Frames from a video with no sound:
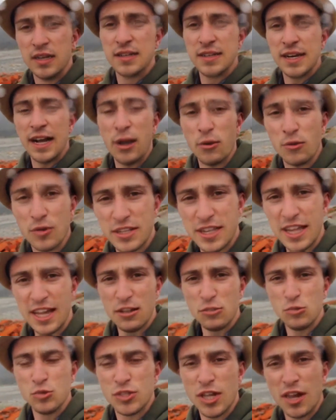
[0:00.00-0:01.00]
Now,
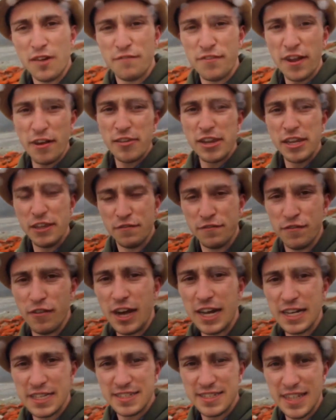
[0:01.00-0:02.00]
those very
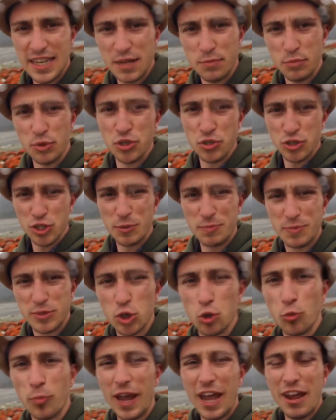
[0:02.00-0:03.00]
fine sediments
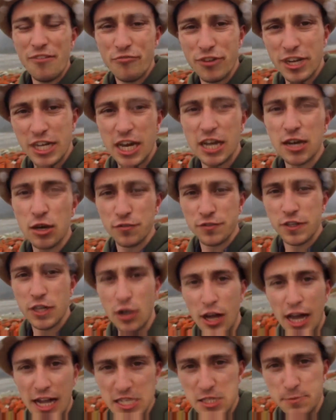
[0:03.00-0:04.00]
absorb every colour of the
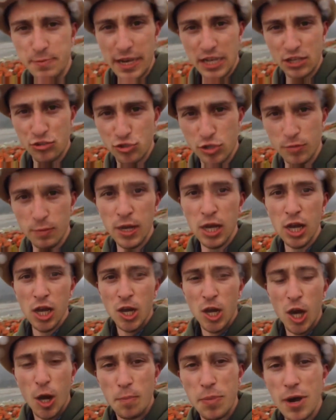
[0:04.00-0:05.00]
light spectrum
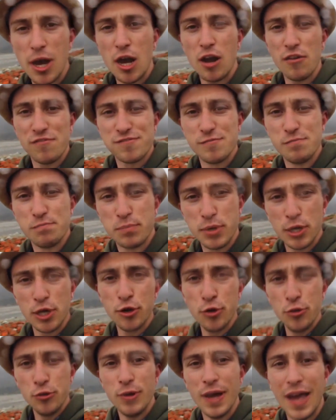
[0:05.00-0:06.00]
apart from
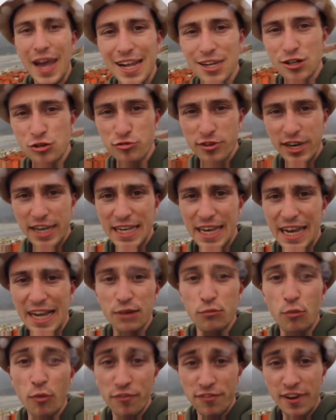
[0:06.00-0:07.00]
blue and green,
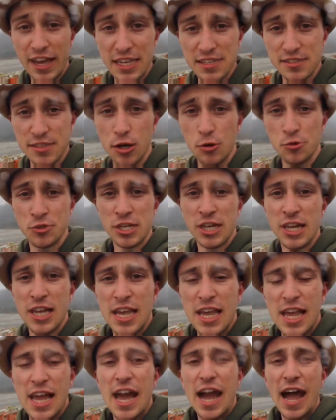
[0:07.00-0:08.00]
and it reflects those.
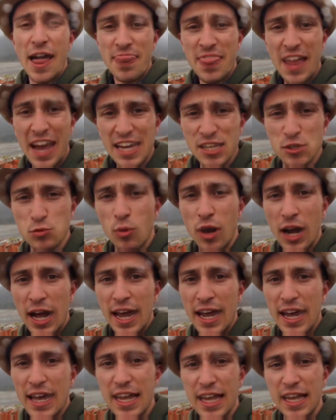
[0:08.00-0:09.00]
And that is
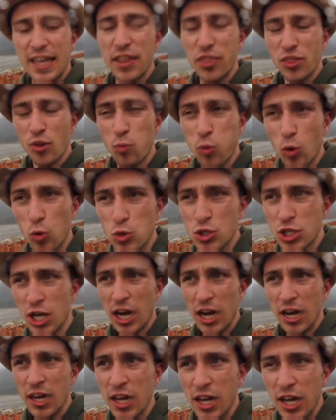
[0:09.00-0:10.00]
why in the
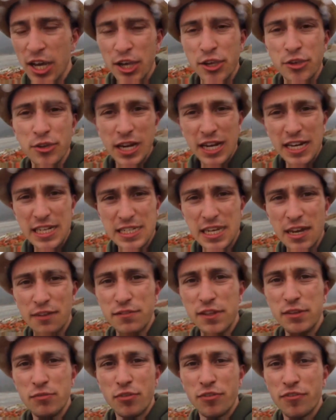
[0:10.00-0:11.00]
water you get this
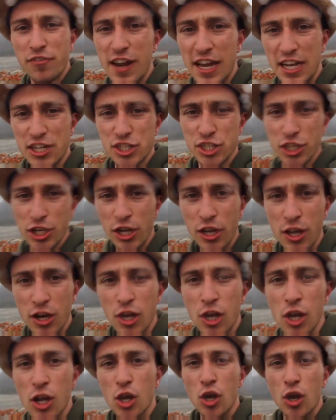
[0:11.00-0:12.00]
lovely reflection
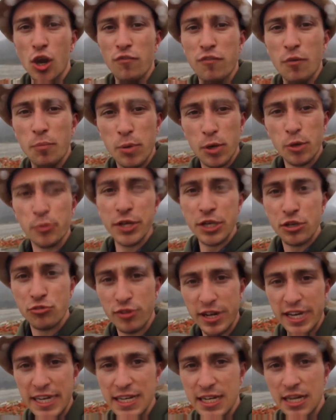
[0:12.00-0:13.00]
of a bluey green